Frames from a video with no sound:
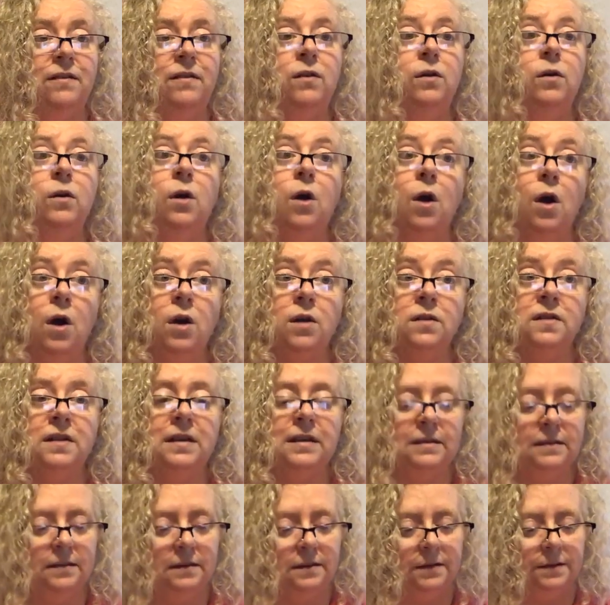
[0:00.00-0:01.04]

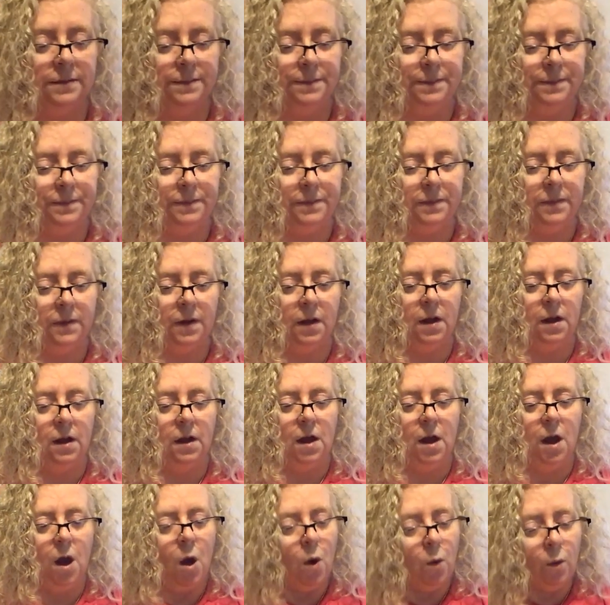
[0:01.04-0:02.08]
subjective
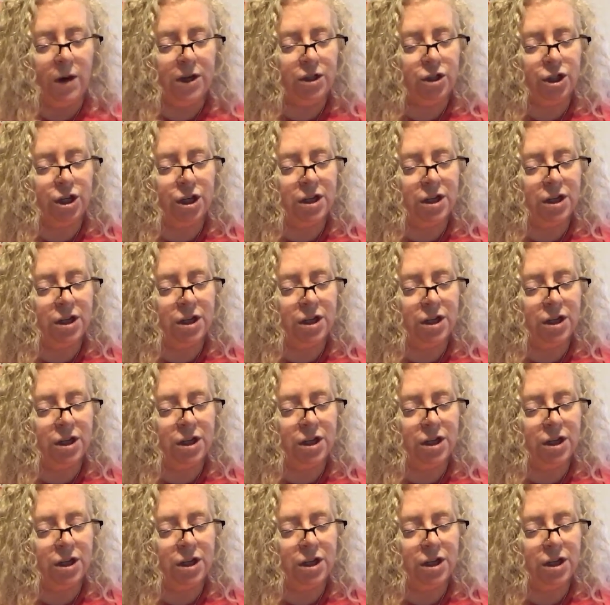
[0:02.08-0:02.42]
causes.